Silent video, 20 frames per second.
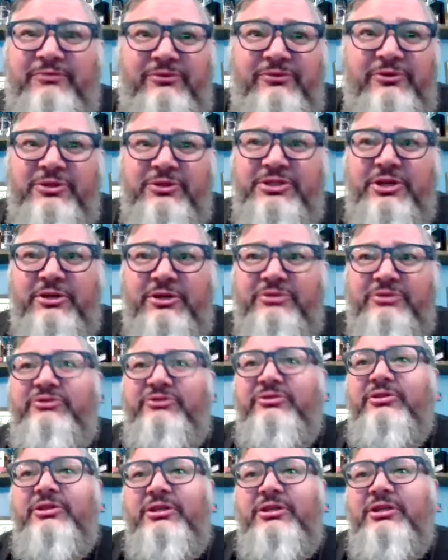
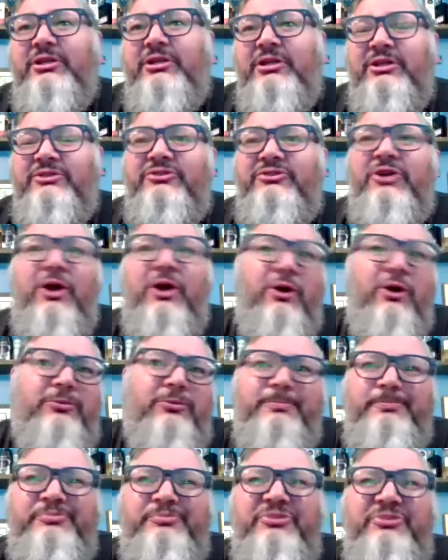fructose.
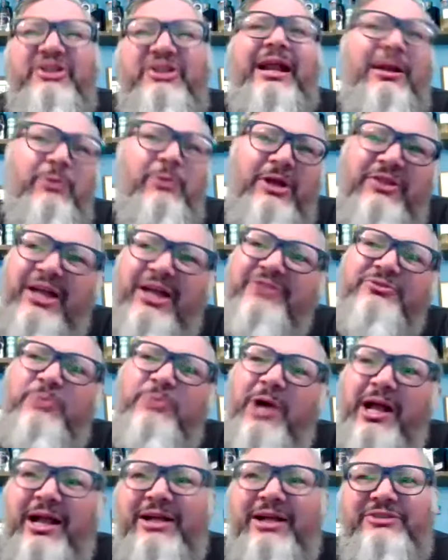So anyway, that's
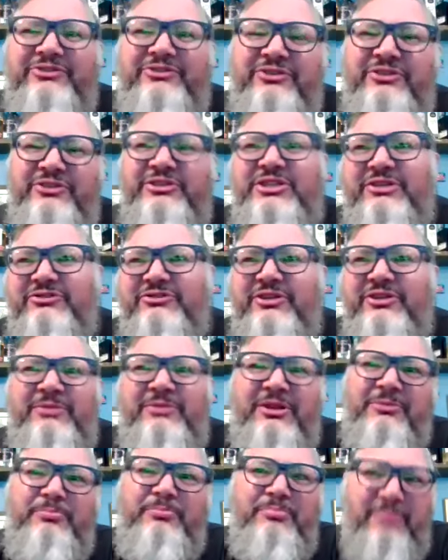why I suggested
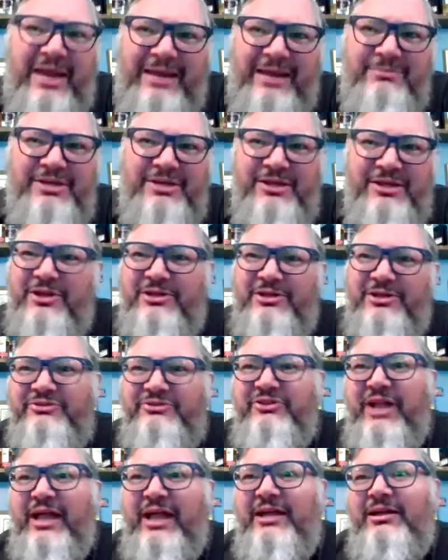that maybe there's
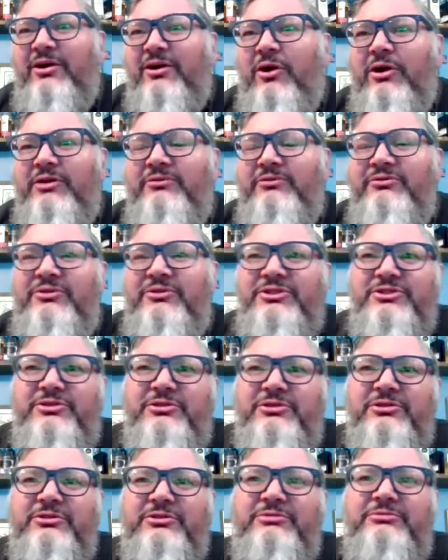that
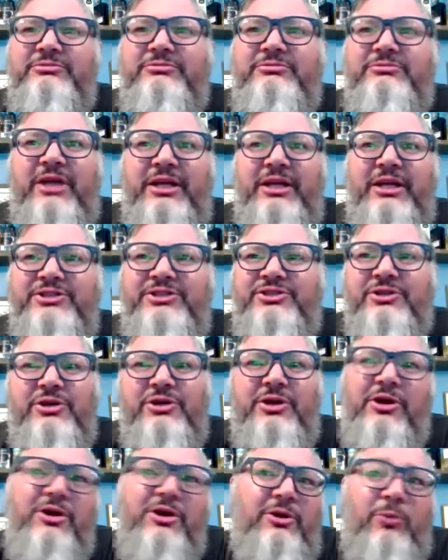artificial like
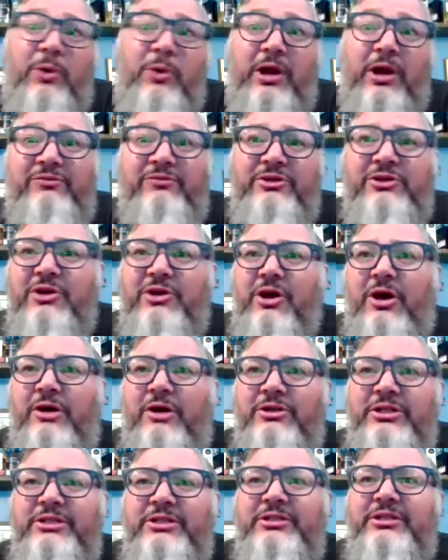sugar or whatever you
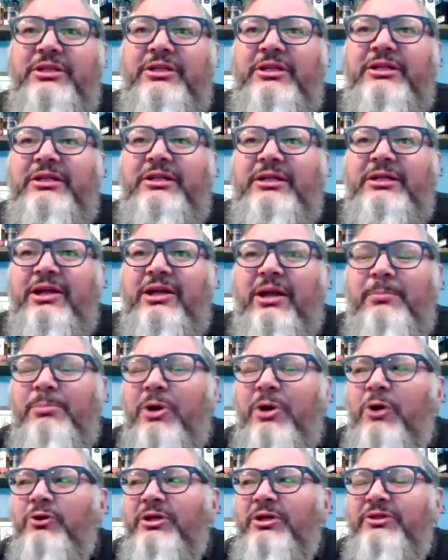call it
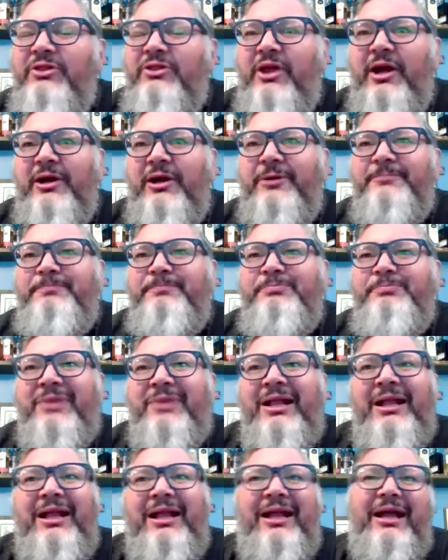component there.
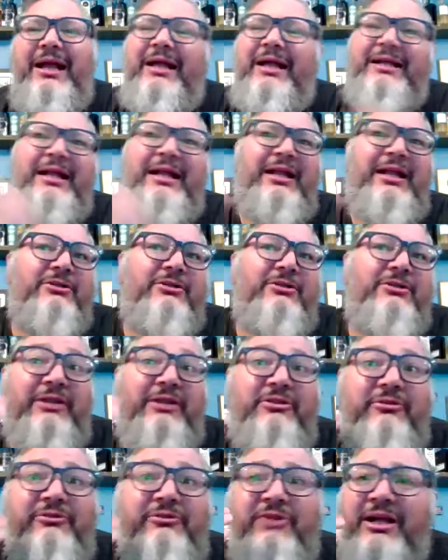Again,
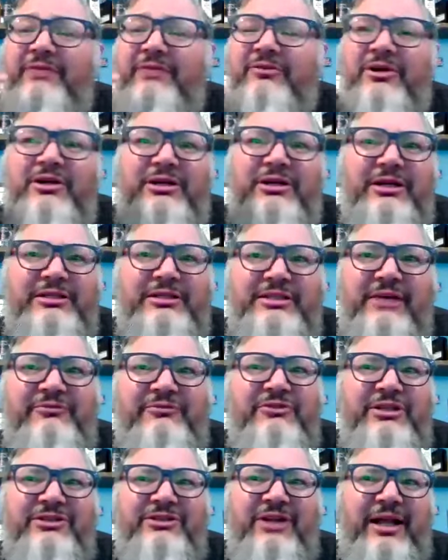like the flavor,
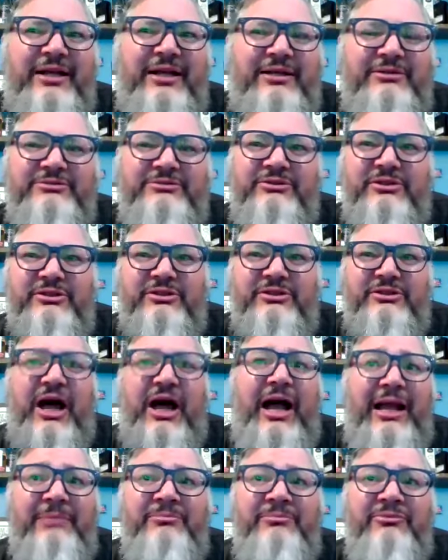definitely like
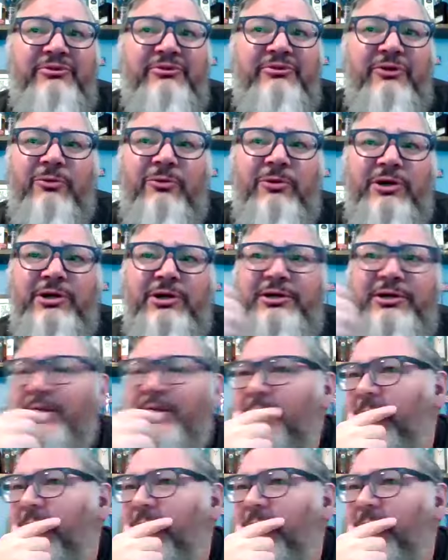lime forward,